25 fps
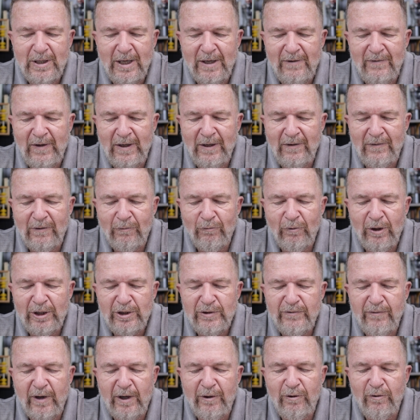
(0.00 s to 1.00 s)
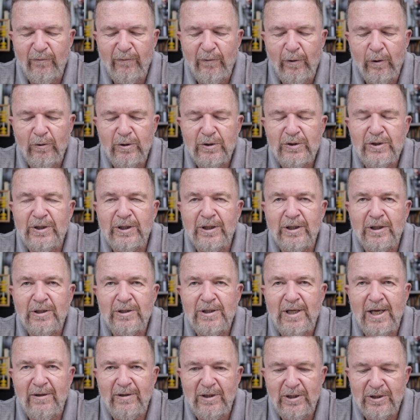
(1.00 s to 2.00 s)
I think the rangefinder focusing
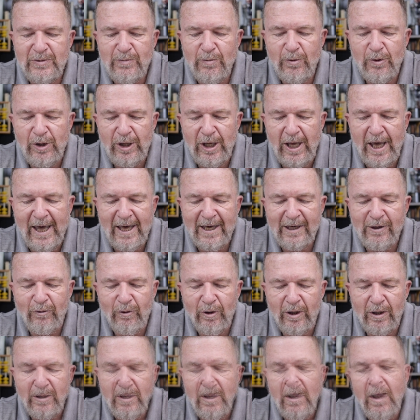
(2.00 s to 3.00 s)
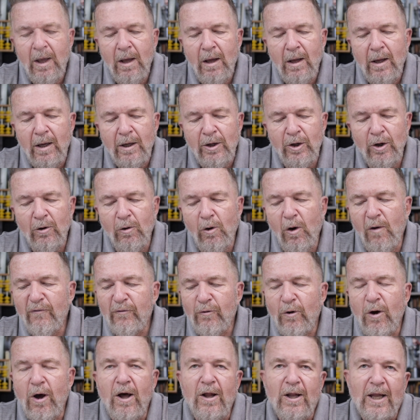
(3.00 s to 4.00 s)
is, is pretty accurate. You know,
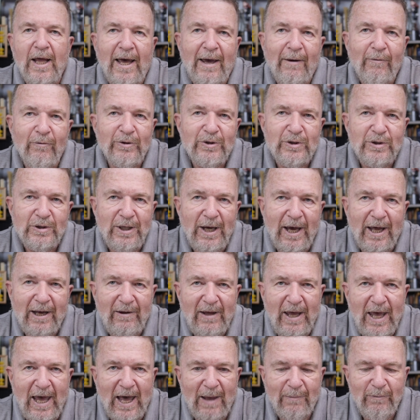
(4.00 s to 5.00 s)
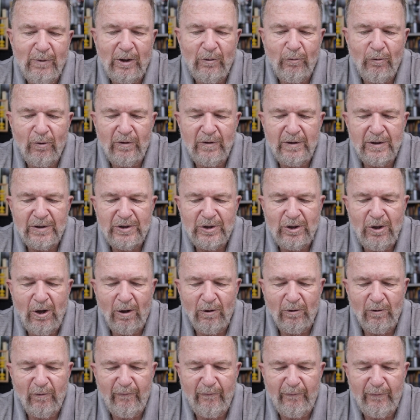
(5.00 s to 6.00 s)
overall, I was kind of happy with this
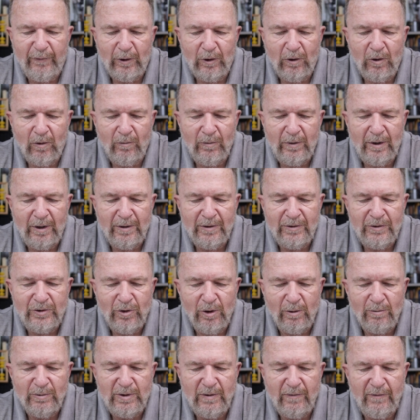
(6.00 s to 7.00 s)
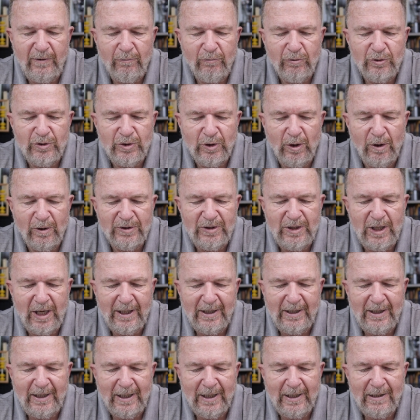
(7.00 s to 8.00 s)
color film in terms of the results I
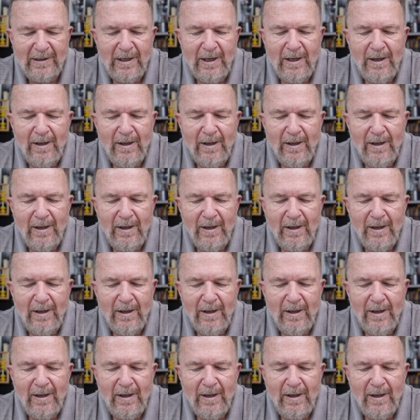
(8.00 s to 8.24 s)
get.